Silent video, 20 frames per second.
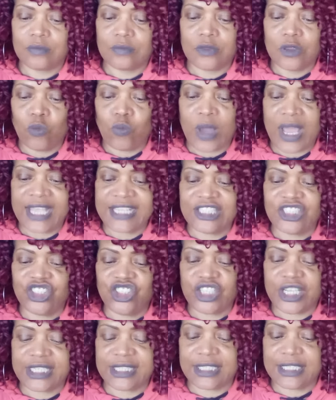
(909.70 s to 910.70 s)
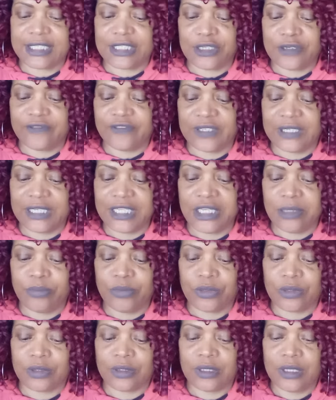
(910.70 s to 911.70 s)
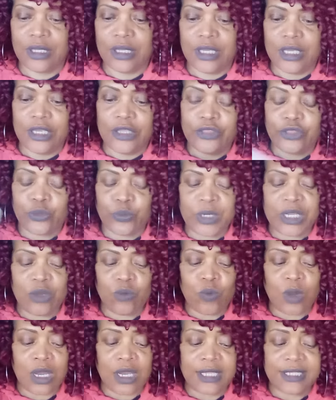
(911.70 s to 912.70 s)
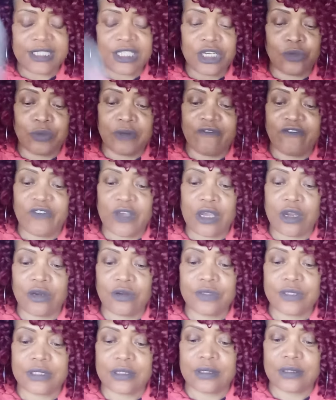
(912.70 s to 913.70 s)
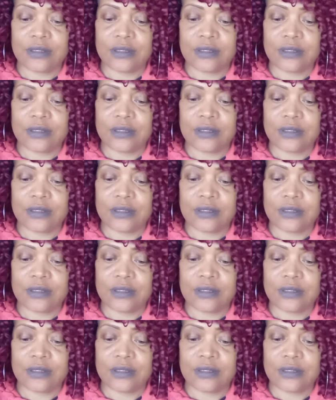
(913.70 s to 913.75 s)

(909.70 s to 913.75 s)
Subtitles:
Why is justice here for Libra? Three of Wands in the reverse.